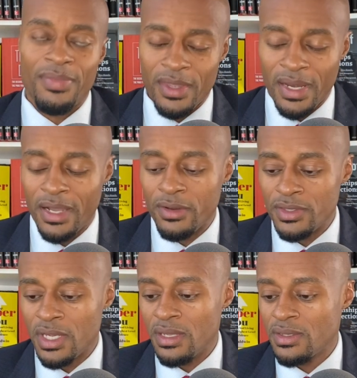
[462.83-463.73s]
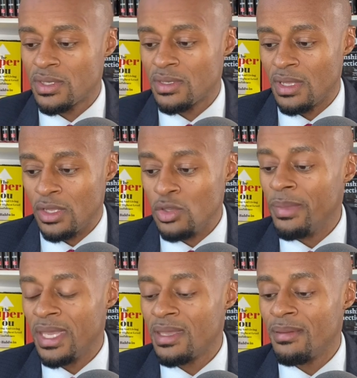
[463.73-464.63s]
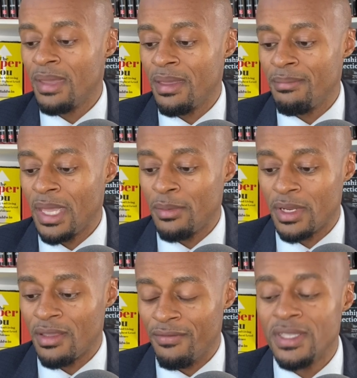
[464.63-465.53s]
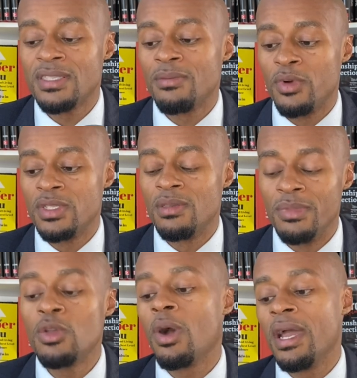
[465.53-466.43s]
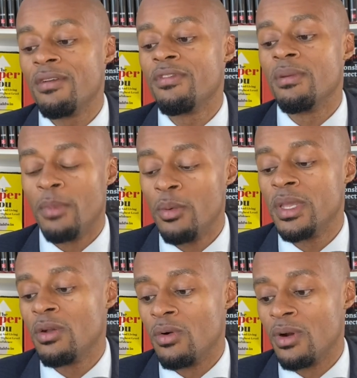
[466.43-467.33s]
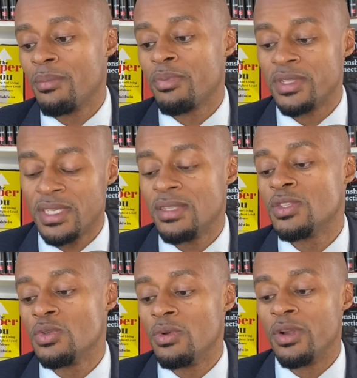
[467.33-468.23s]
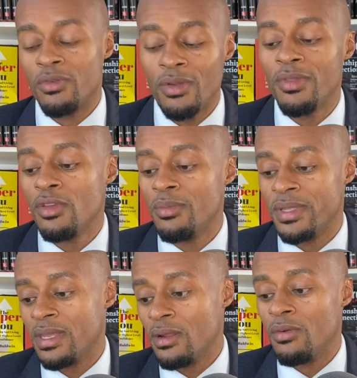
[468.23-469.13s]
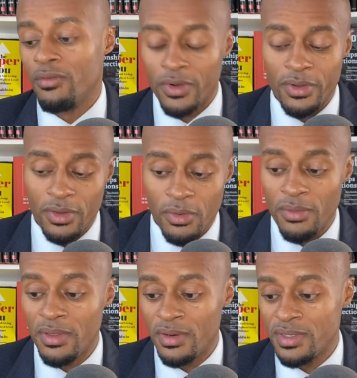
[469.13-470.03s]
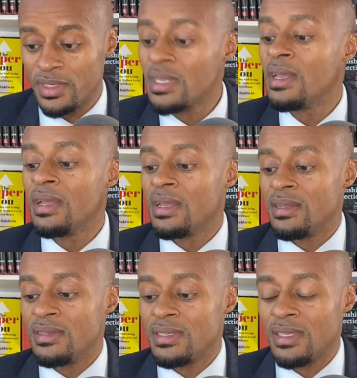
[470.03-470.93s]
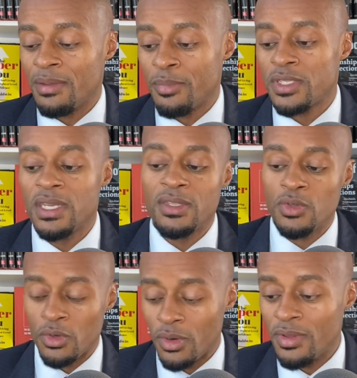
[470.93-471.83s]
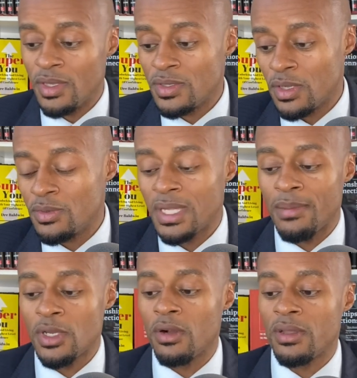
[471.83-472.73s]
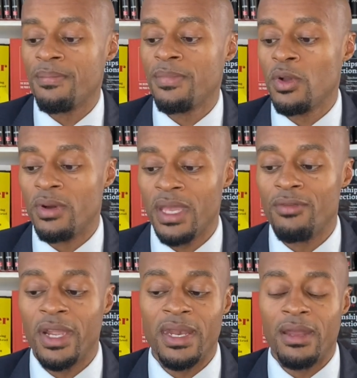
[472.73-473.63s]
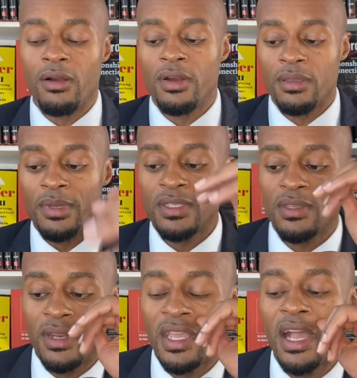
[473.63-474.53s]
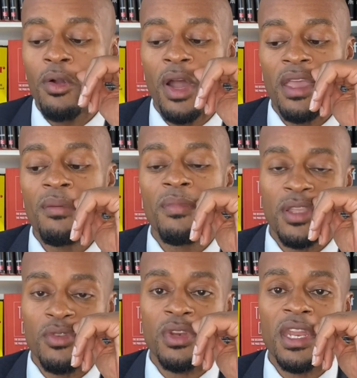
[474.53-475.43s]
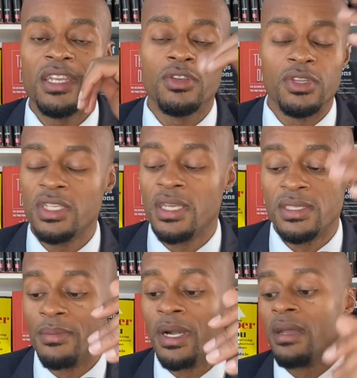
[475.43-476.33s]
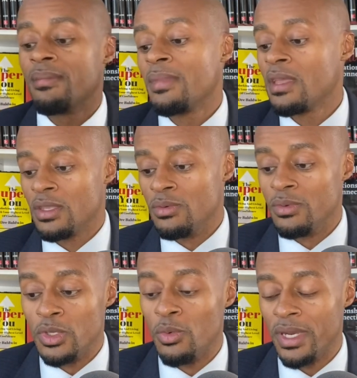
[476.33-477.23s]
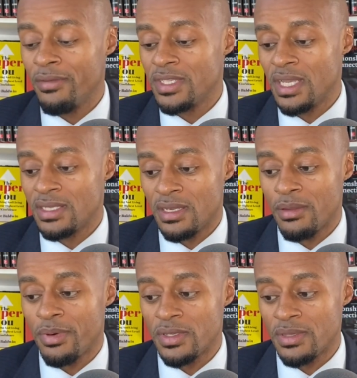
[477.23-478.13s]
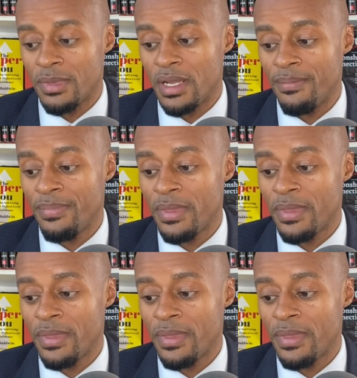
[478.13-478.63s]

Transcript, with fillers: they're not going to change. Now, you may be able to convince someone to be quiet for the moment or pretend to agree with you, but they don't really agree with you. They're just pretending to agree with you, so you stop talking, or they ran out of arguments, so they got quiet, but you didn't actually change their mind. You will never change another person's mind.